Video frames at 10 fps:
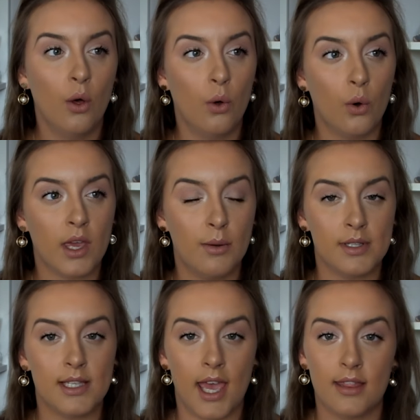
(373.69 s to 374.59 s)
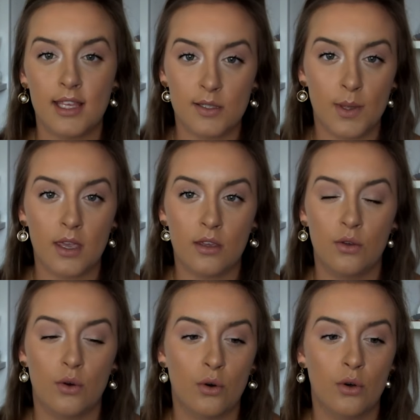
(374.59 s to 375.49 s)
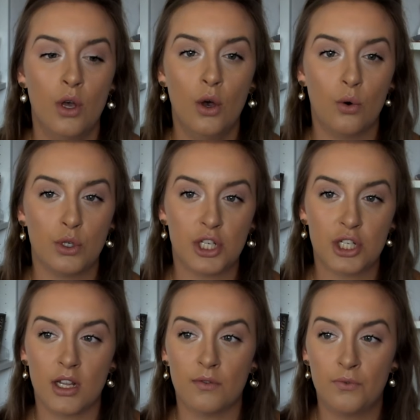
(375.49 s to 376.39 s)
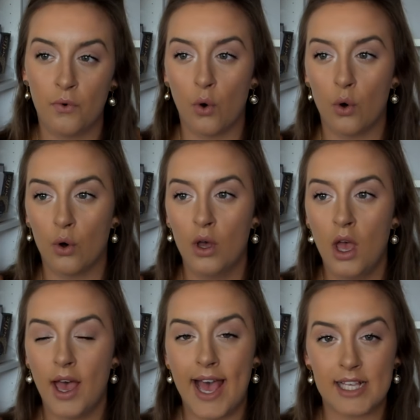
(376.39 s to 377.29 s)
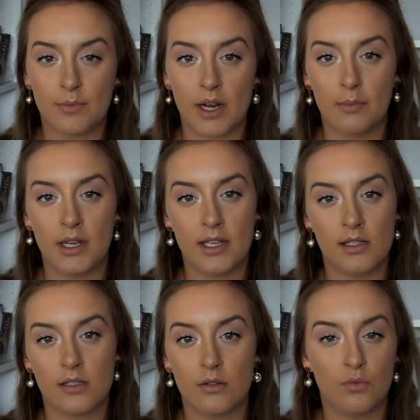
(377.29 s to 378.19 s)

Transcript: Or he would say, this week you're auditioning for Hairspray, please